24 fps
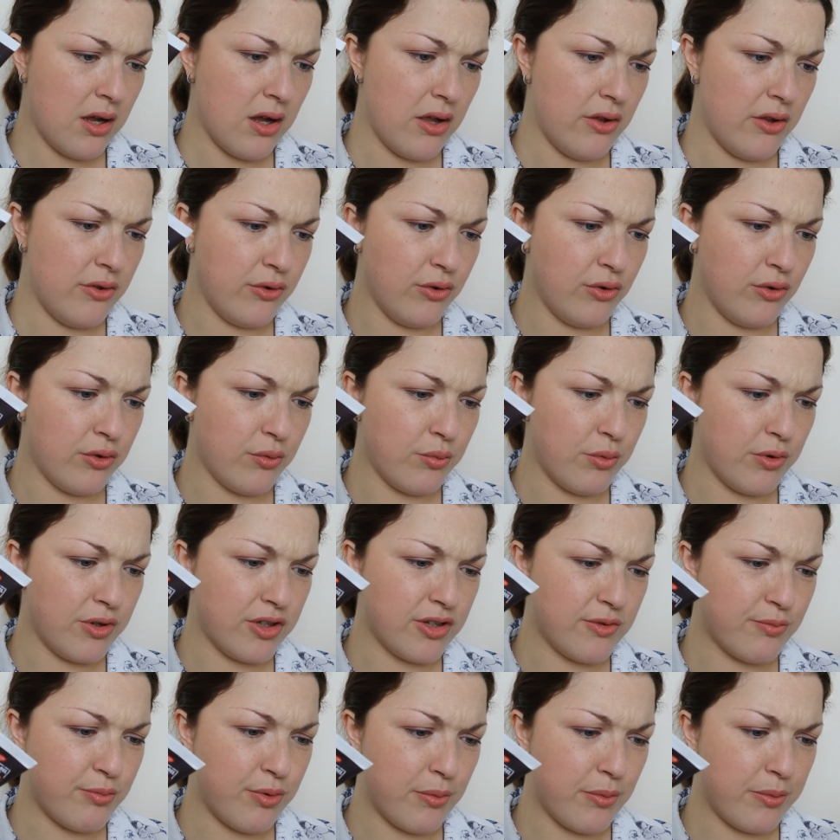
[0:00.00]
and the other
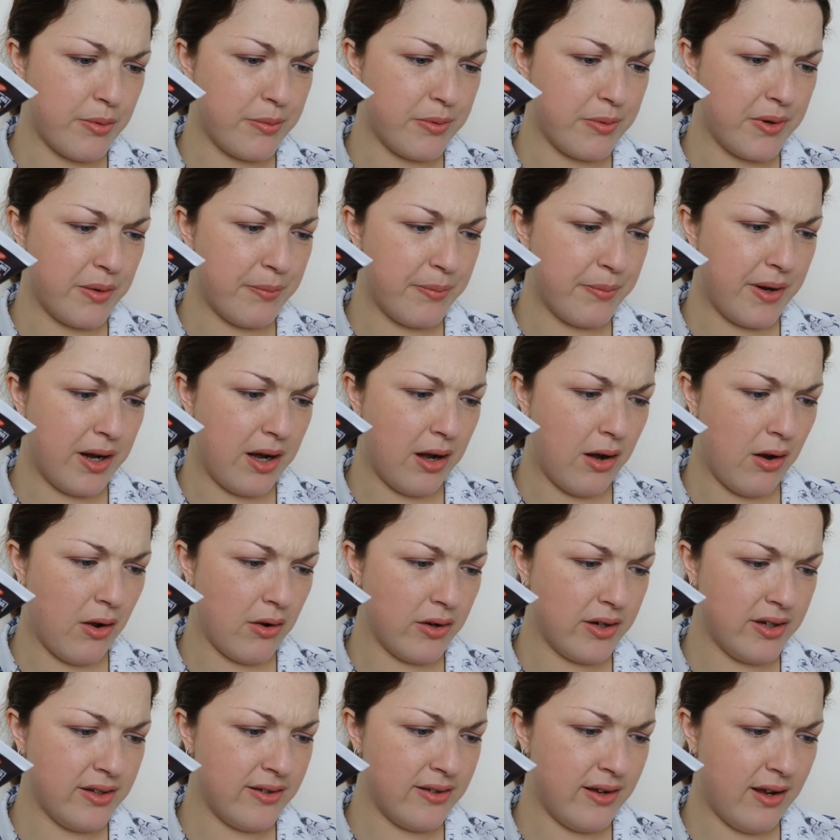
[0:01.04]
one's probably a bit
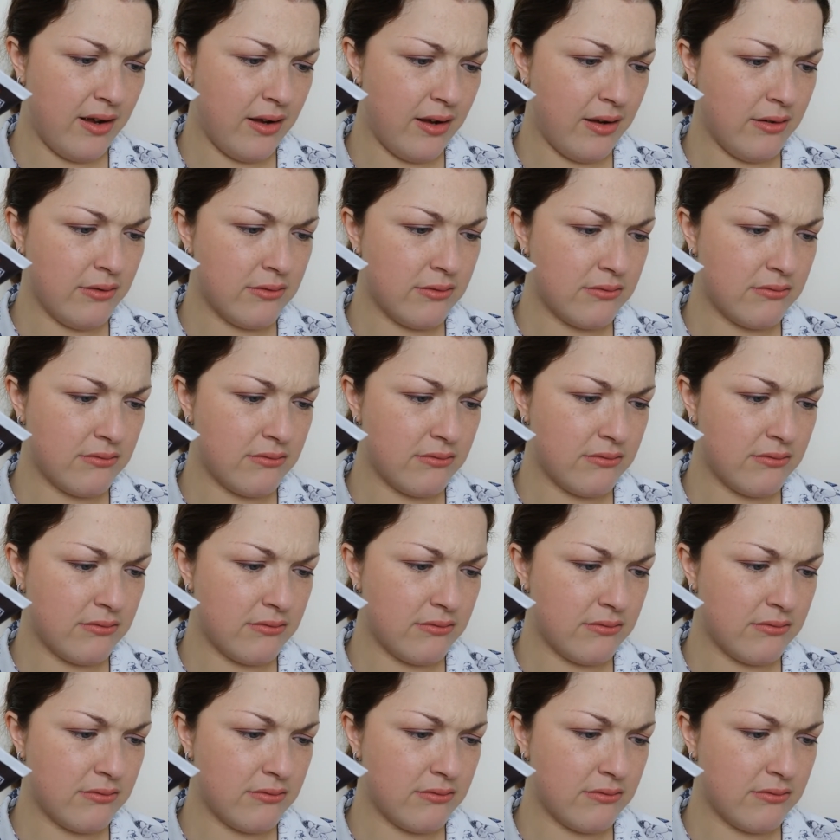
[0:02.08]
lighter.